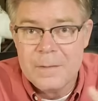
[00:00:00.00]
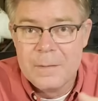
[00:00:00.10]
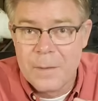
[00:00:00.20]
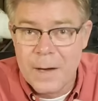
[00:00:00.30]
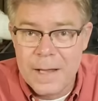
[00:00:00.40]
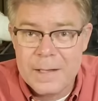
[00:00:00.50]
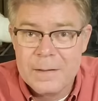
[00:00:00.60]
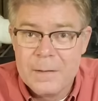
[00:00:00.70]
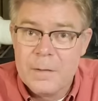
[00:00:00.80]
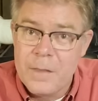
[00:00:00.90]
right?
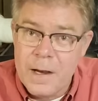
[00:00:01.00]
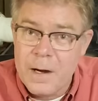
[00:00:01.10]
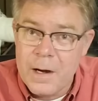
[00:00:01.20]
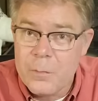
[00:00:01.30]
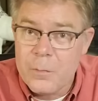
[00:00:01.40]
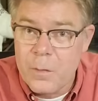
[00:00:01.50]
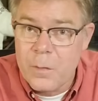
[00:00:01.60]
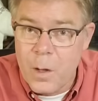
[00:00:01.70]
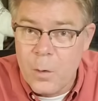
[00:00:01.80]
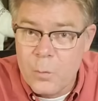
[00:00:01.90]
There, the
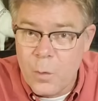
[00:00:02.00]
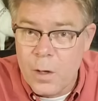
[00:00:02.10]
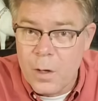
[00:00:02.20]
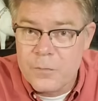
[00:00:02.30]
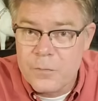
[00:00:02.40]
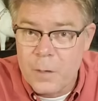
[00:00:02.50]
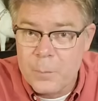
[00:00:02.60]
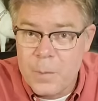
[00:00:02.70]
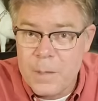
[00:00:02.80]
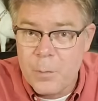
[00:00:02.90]
lone wolves are
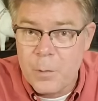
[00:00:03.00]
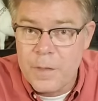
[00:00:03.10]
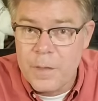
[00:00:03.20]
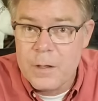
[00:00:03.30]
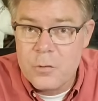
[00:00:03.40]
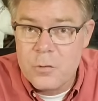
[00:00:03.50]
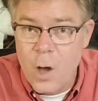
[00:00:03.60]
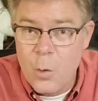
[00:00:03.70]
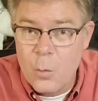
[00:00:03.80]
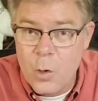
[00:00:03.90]
people that
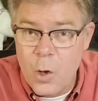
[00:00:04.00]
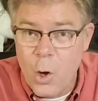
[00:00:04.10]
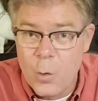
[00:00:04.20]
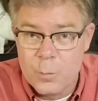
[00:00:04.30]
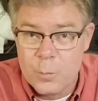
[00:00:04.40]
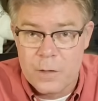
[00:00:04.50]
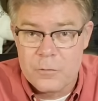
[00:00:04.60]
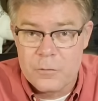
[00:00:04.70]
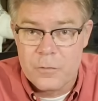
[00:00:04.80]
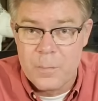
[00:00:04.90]
don't own
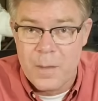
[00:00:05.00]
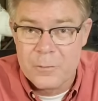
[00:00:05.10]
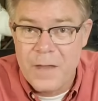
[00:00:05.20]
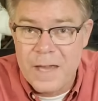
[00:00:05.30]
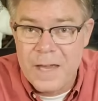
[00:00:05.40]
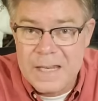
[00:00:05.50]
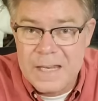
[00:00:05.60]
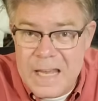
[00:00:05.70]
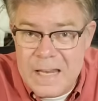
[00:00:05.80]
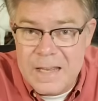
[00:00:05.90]
precious metals. Heck, in
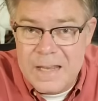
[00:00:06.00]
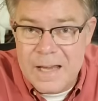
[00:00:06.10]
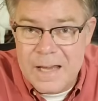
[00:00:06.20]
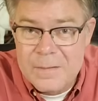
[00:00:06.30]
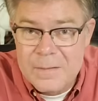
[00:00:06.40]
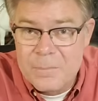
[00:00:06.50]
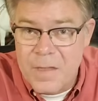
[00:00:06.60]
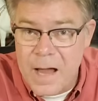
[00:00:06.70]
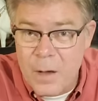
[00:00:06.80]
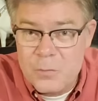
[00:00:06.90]
India,
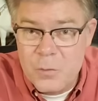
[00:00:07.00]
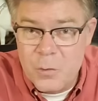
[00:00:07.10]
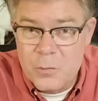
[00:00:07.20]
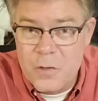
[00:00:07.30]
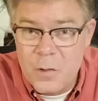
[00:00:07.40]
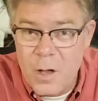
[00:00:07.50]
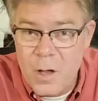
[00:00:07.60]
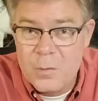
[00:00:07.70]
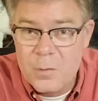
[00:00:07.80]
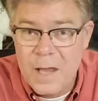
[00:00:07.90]
the households
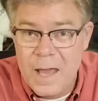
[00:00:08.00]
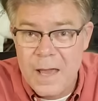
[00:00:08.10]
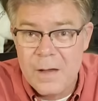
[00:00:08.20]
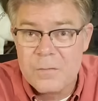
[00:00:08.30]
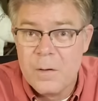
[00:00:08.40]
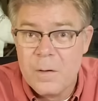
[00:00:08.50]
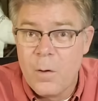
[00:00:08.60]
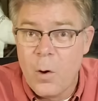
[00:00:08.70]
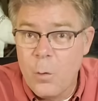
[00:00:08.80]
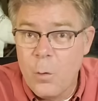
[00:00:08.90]
alone have
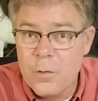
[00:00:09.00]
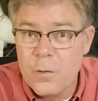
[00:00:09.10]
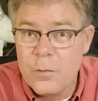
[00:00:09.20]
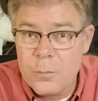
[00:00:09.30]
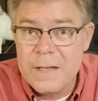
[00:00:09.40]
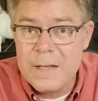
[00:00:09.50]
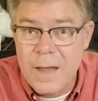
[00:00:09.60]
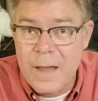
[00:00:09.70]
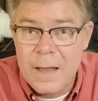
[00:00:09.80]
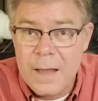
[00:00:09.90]
over three
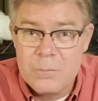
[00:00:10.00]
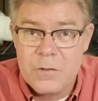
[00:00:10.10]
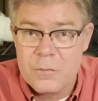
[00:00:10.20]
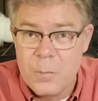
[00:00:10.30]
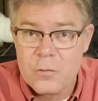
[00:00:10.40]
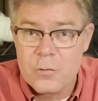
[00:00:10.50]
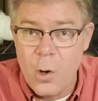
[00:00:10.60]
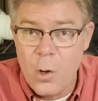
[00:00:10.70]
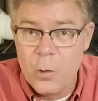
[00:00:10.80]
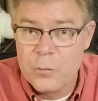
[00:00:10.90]
times as much
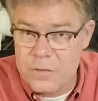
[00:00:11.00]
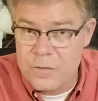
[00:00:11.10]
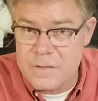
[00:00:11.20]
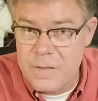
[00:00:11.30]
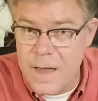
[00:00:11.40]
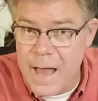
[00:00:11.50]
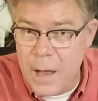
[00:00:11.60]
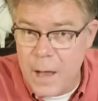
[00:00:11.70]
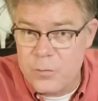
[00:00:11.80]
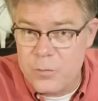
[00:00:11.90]
gold just in the
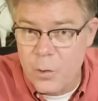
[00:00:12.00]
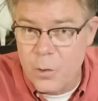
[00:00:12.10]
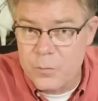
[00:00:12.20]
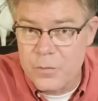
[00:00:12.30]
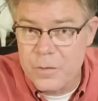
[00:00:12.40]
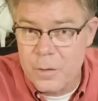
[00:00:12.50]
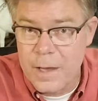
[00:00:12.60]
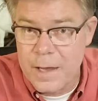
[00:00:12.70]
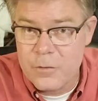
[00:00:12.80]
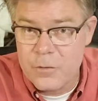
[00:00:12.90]
households,
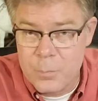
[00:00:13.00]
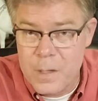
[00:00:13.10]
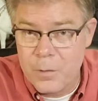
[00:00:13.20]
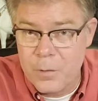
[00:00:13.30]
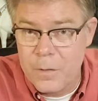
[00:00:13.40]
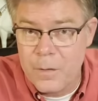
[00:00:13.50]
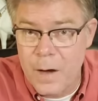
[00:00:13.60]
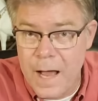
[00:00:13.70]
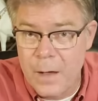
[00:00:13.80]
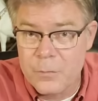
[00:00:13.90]
okay? Just people in their
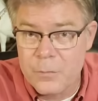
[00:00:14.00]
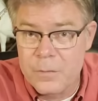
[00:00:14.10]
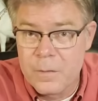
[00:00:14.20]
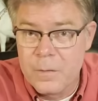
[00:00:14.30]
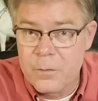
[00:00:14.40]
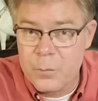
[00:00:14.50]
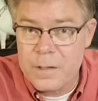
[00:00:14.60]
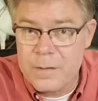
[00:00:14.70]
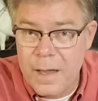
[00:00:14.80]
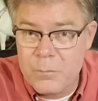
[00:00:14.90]
house. Three
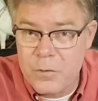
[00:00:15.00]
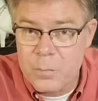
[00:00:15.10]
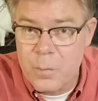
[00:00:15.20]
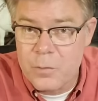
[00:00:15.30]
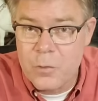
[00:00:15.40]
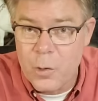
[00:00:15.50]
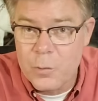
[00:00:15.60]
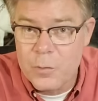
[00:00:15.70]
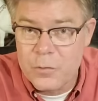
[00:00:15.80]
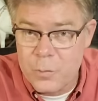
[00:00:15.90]
times as much gold as we